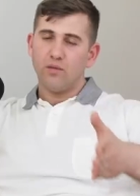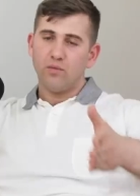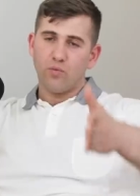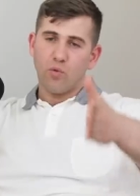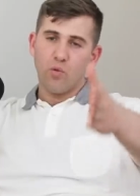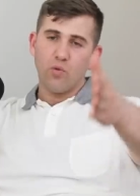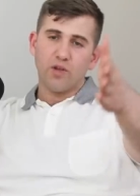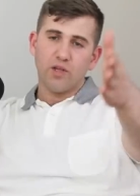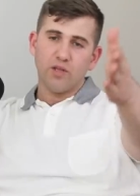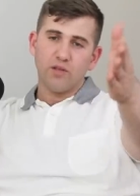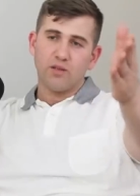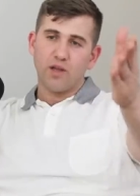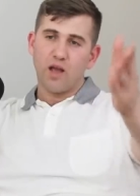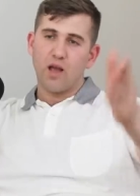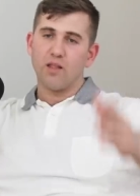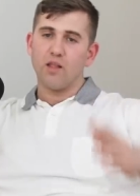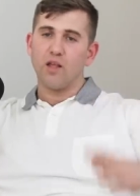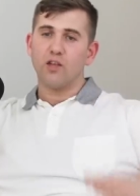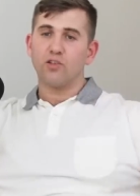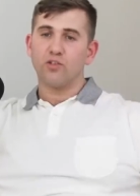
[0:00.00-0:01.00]
walking
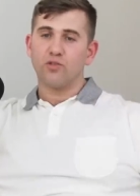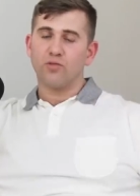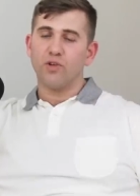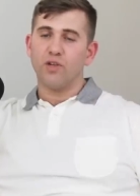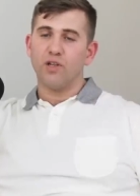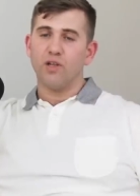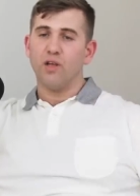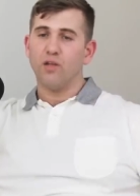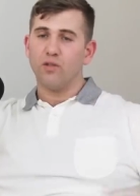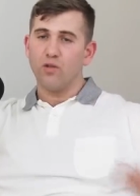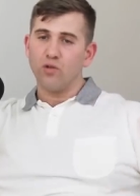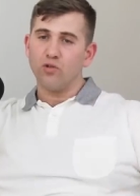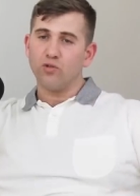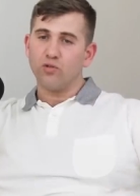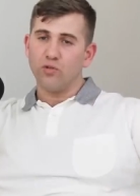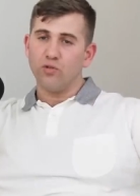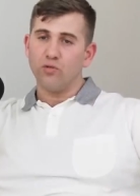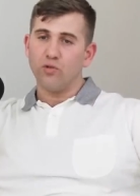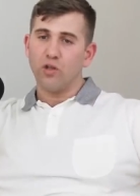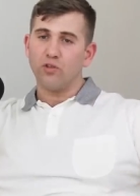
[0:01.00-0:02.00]
down that street and those
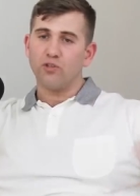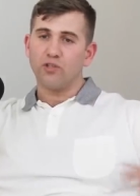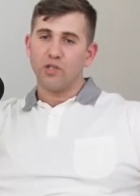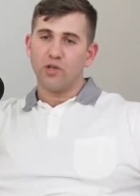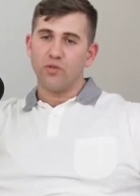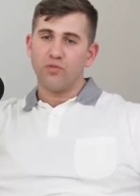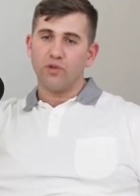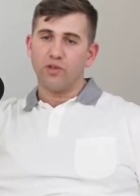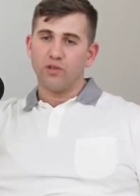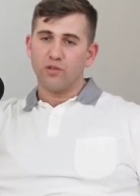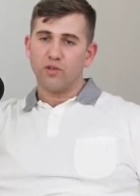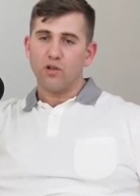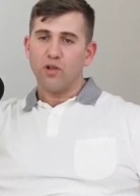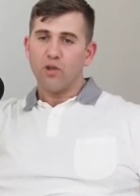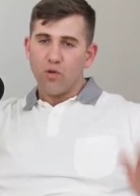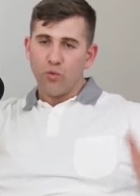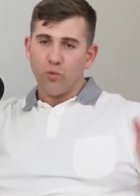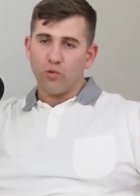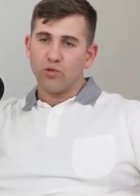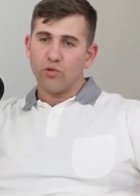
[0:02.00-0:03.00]
two Nigerians
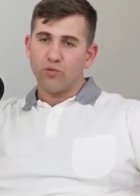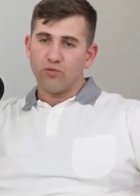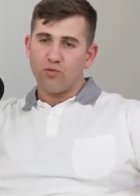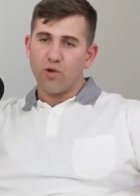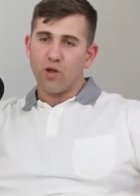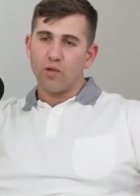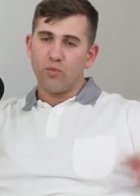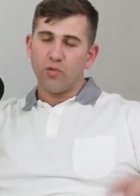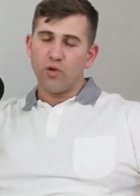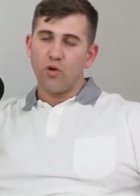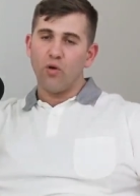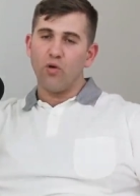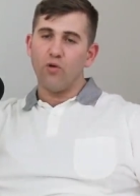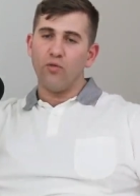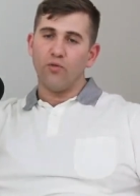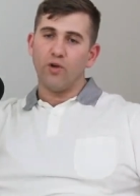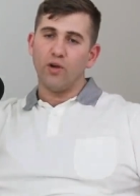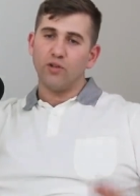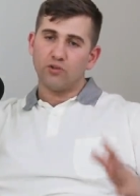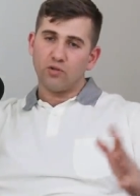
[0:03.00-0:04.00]
would have run me
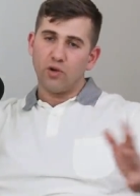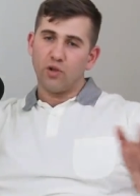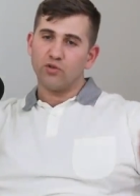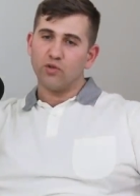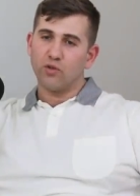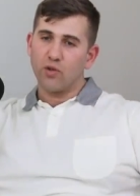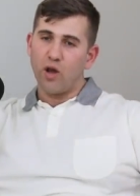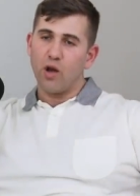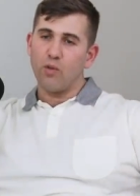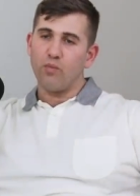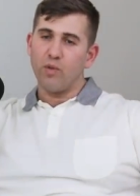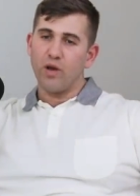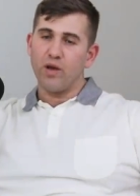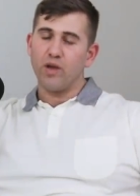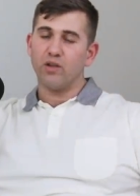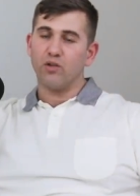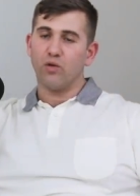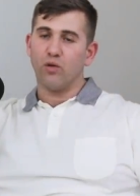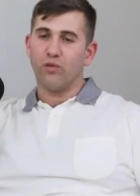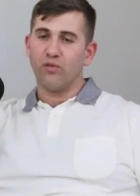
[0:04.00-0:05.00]
over and tried to cut my
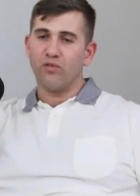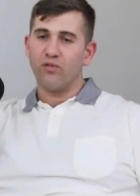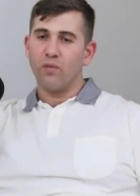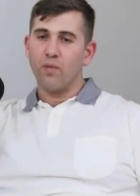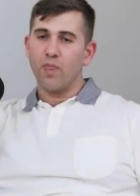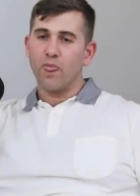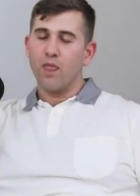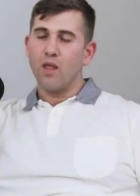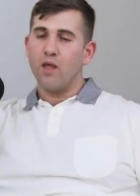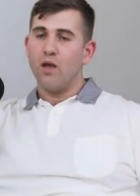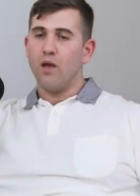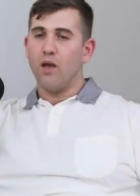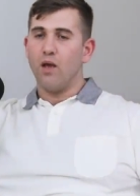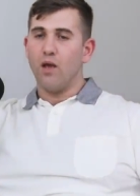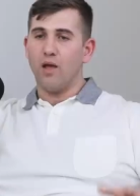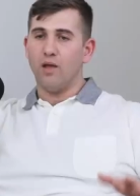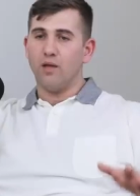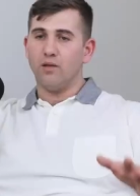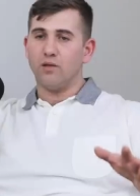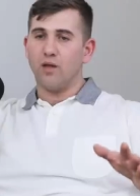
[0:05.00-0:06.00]
head off.
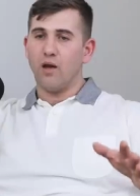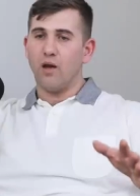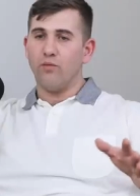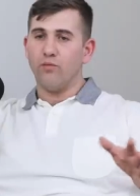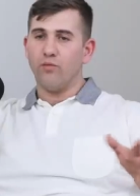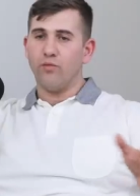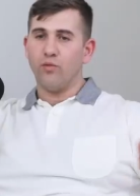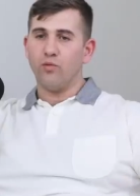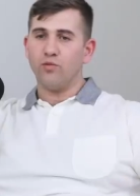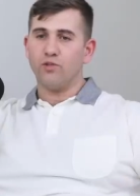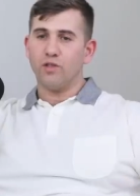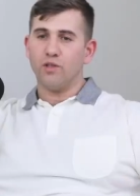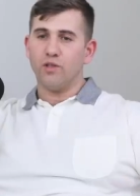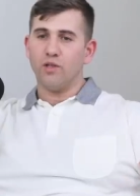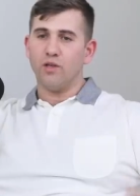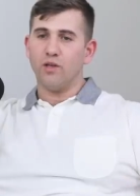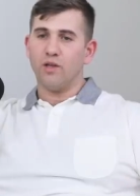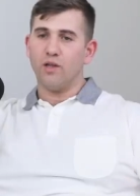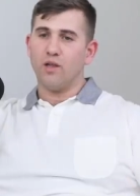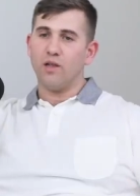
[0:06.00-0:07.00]
And
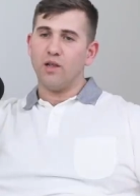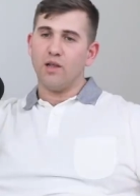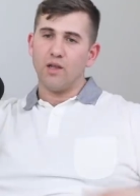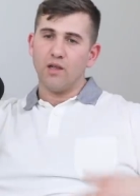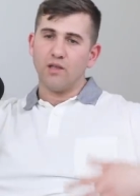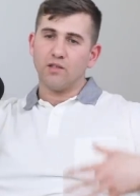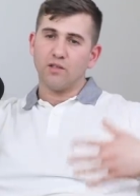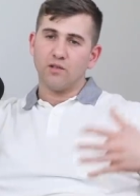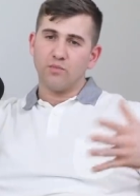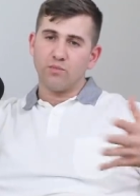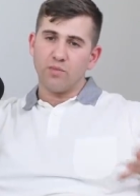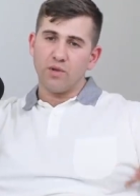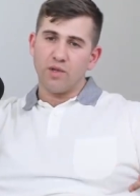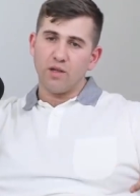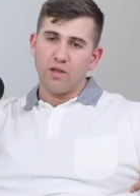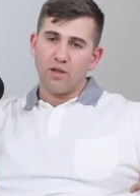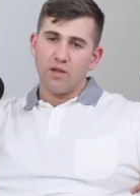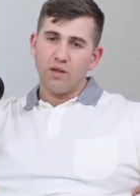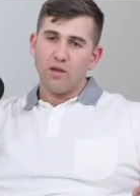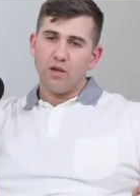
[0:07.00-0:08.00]
unfortunately, it isn't
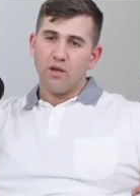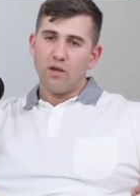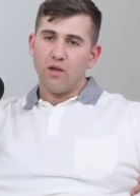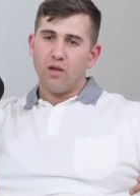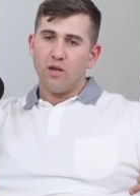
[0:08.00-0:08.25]
me